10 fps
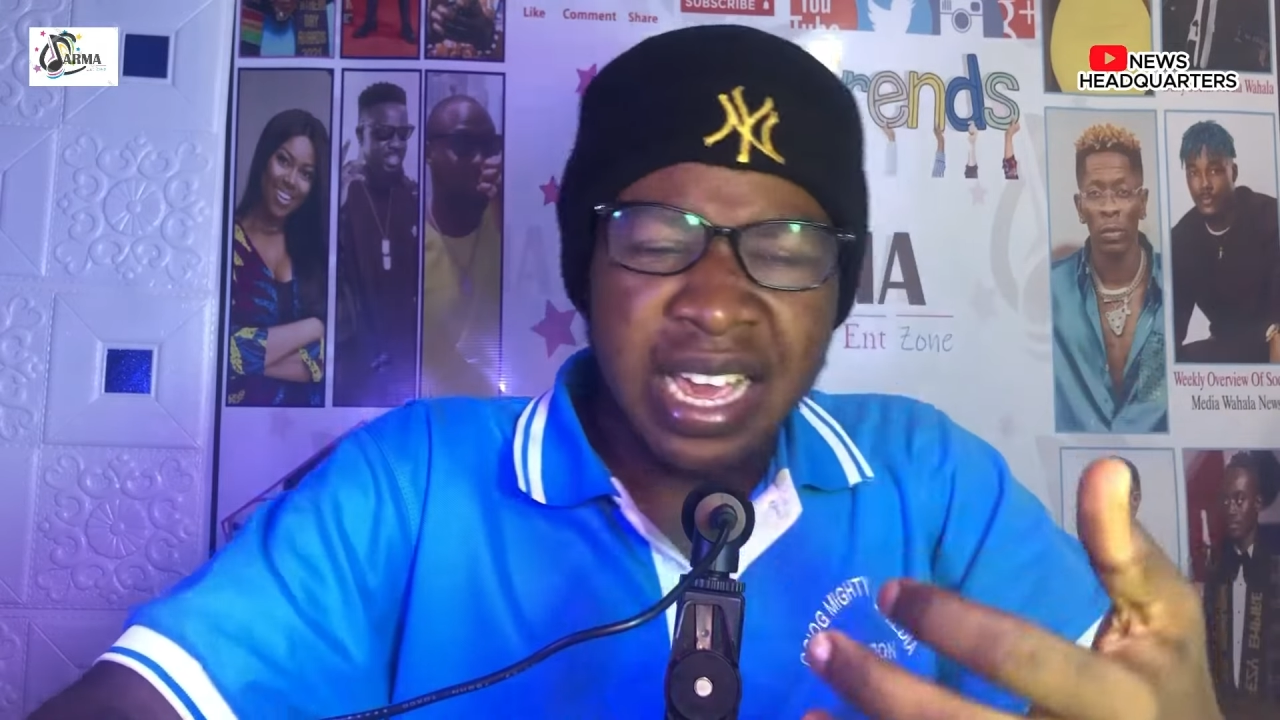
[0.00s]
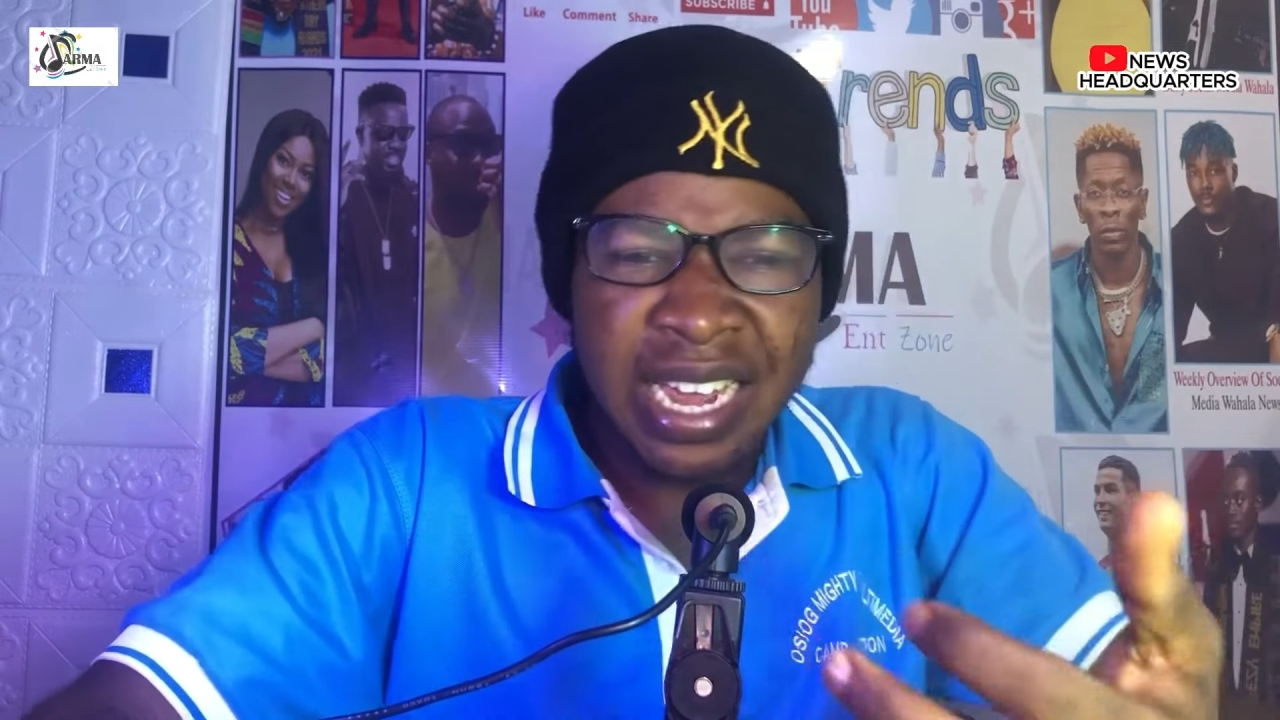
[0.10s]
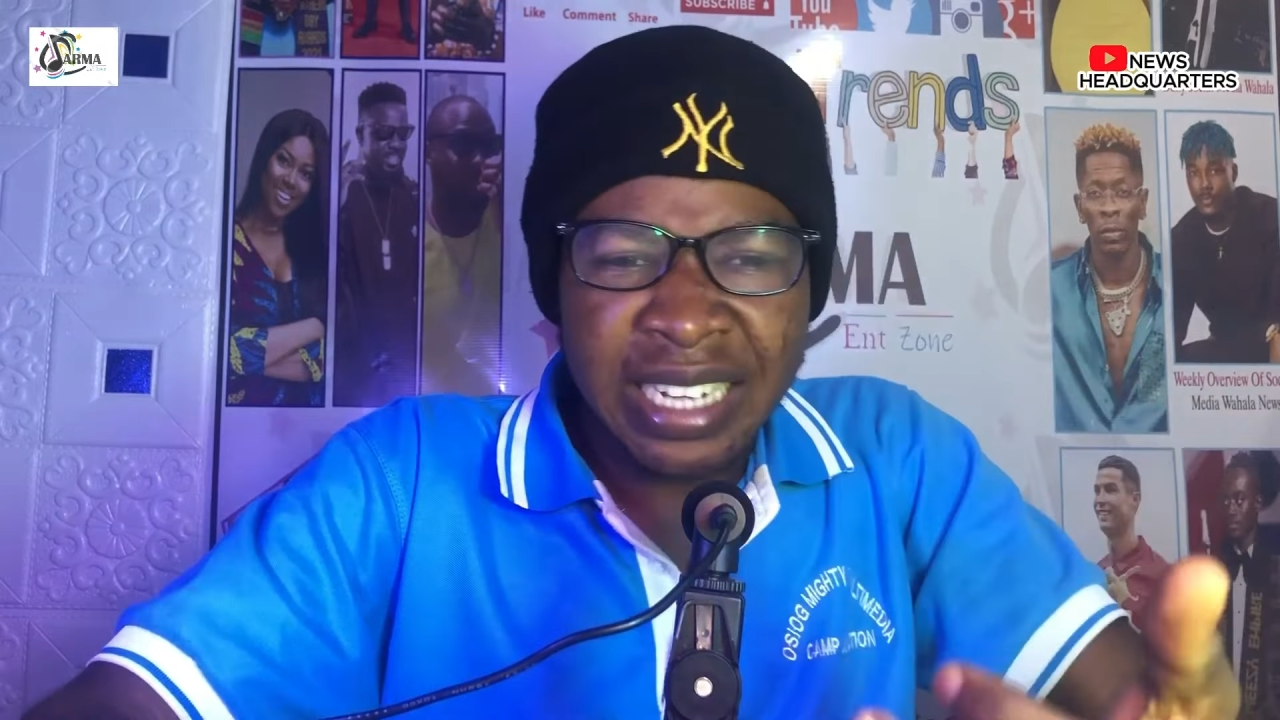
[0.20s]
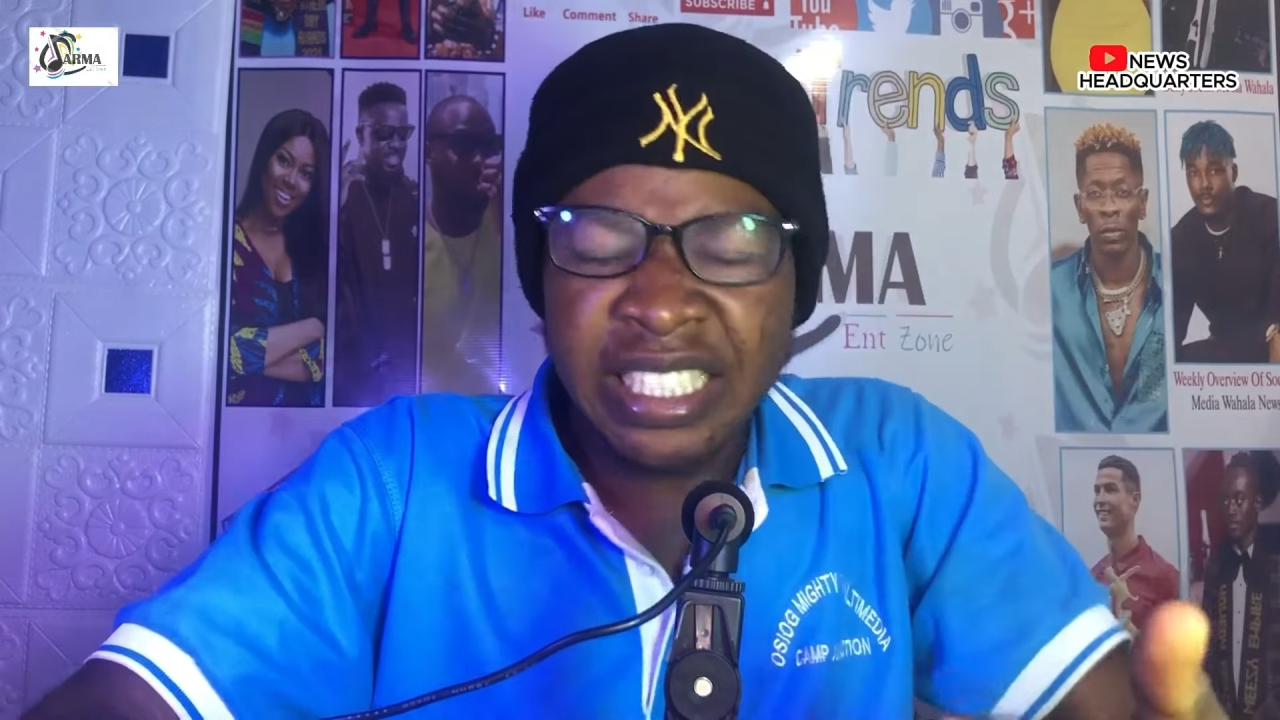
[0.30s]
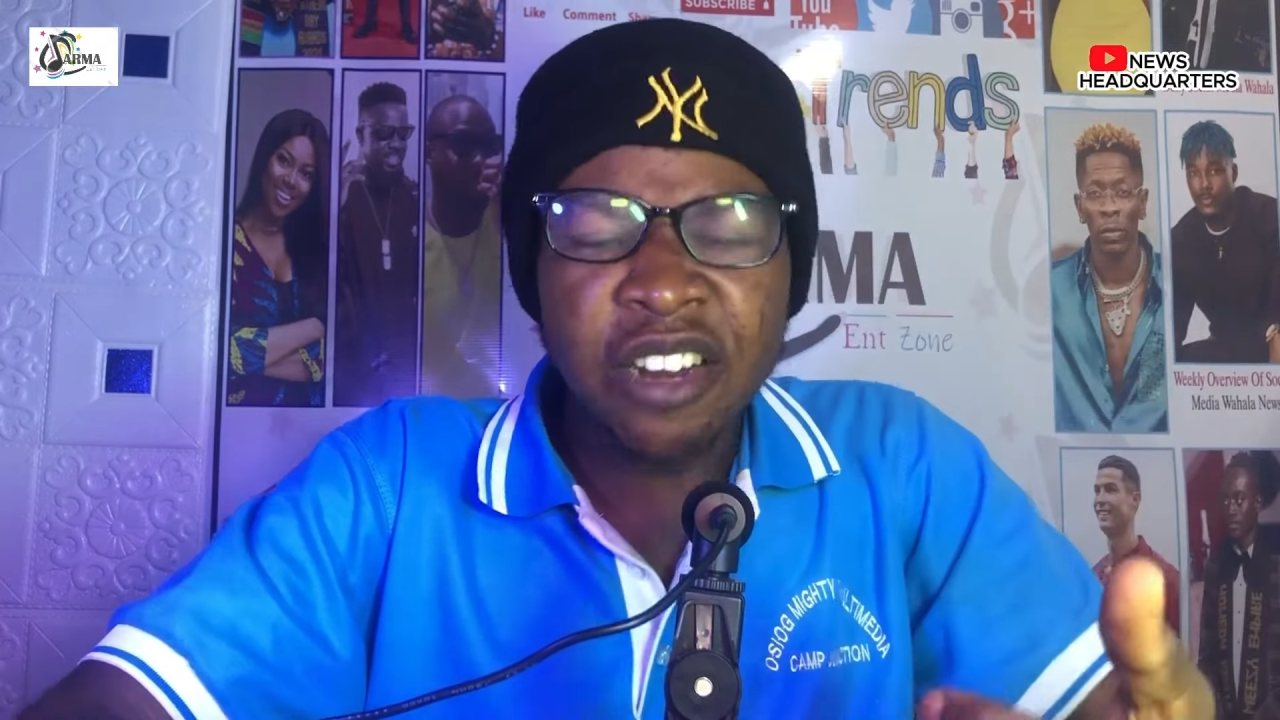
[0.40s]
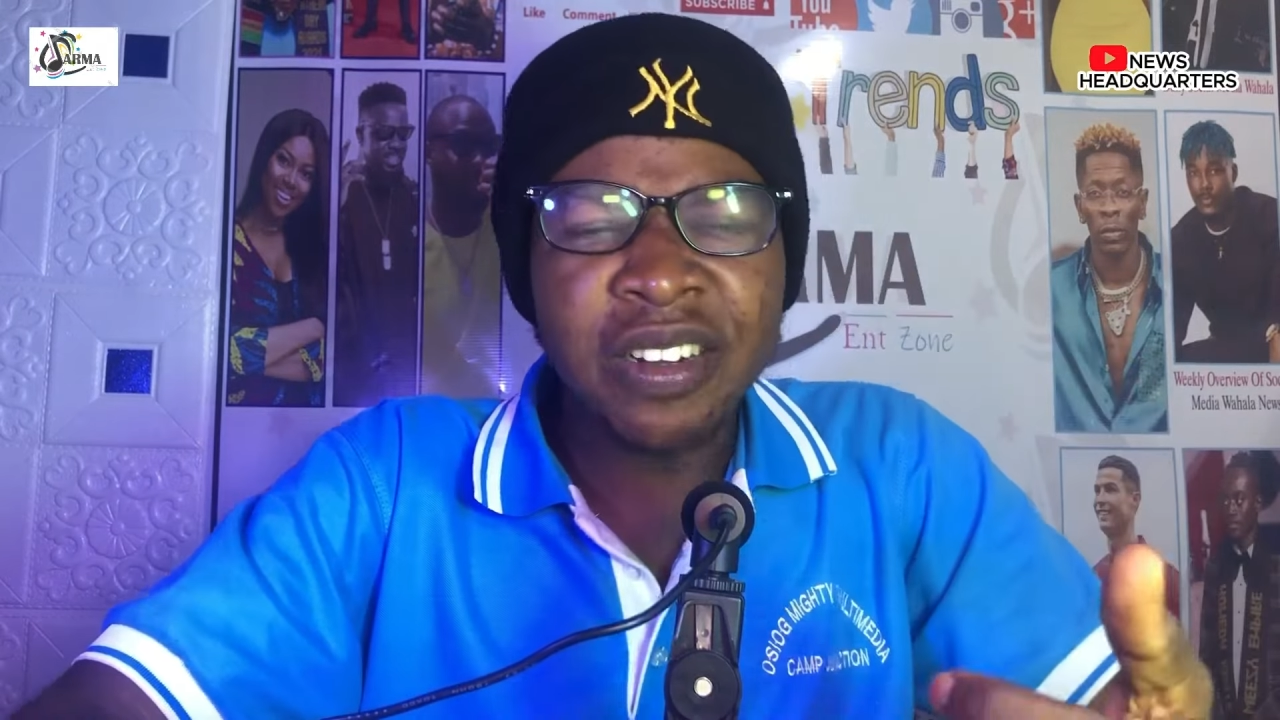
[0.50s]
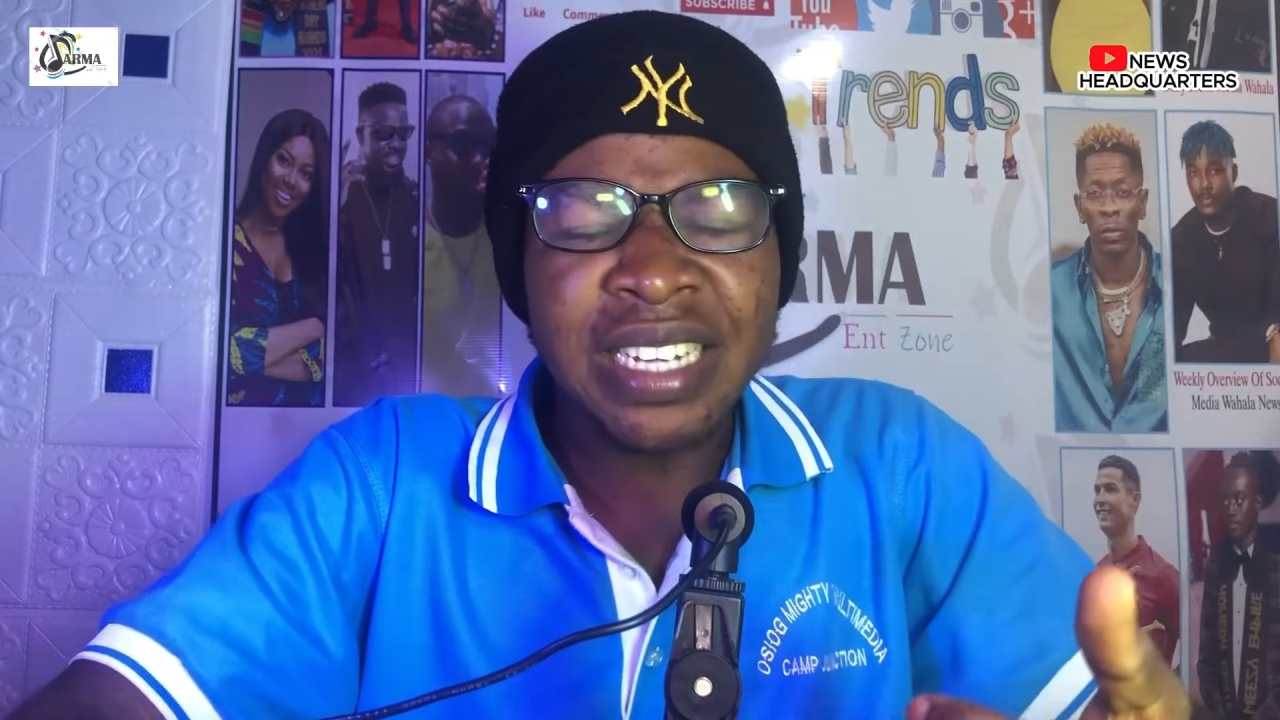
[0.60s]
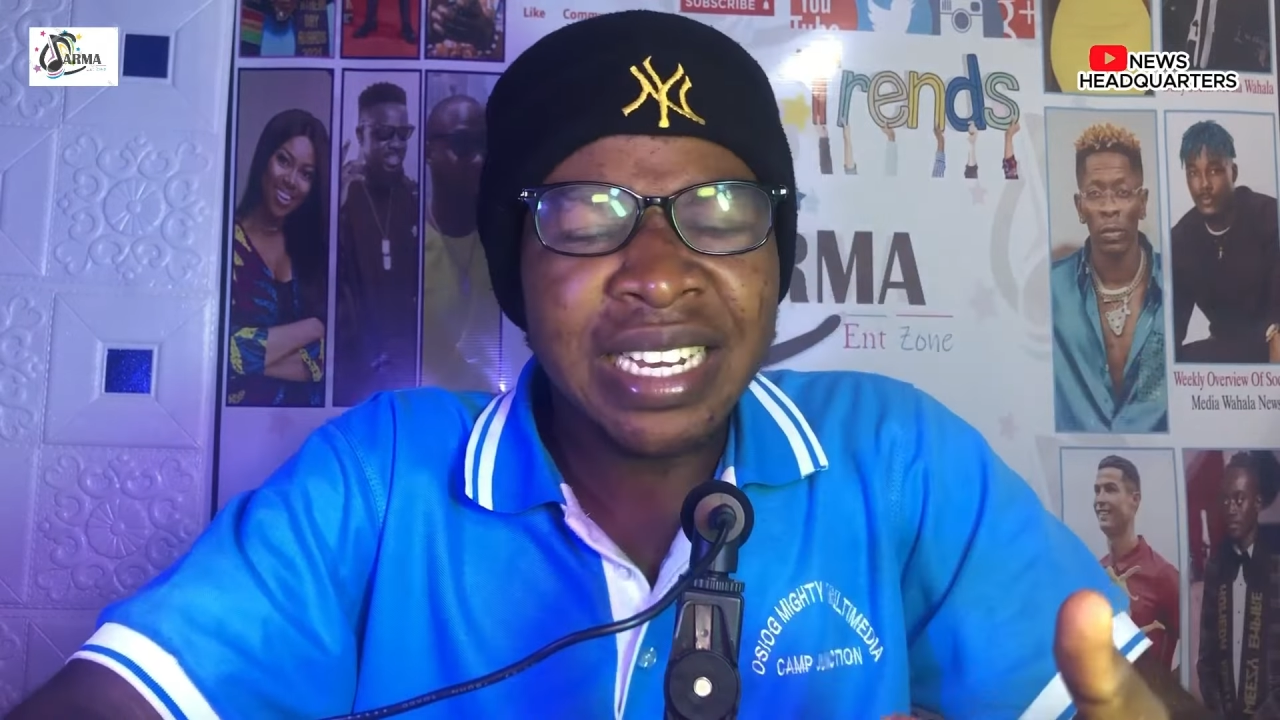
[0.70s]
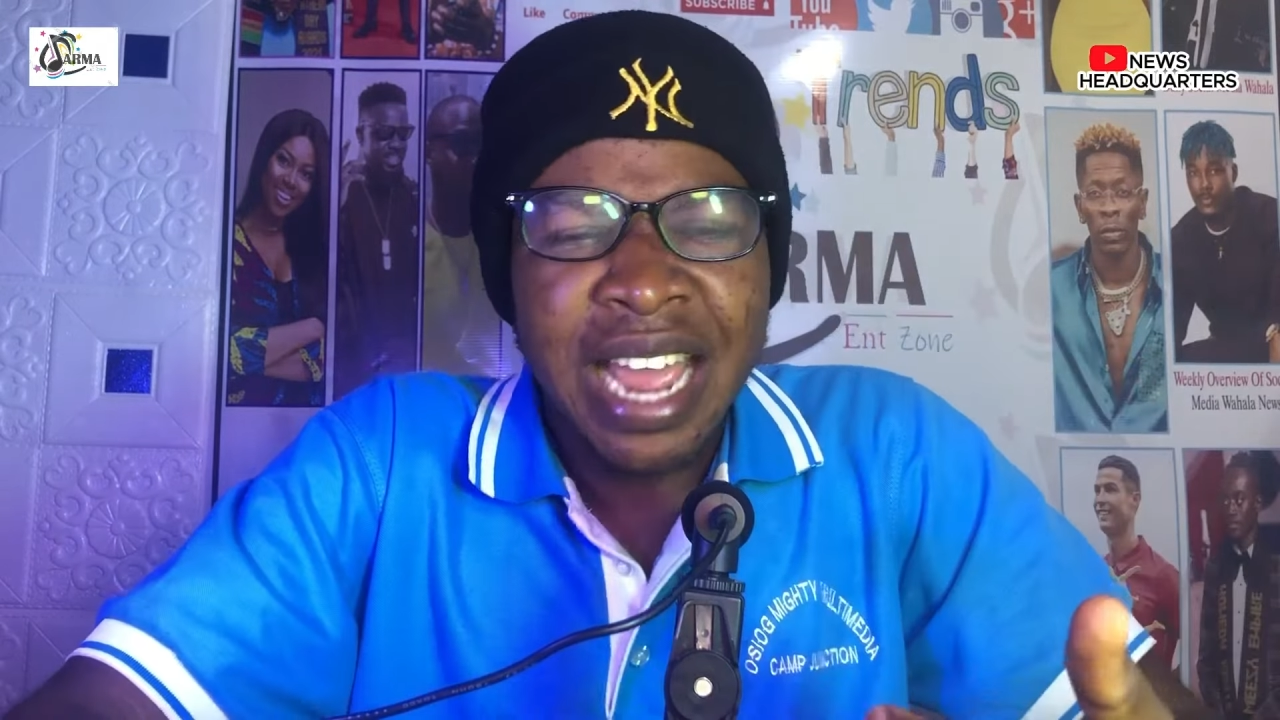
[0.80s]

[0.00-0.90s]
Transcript: it has generated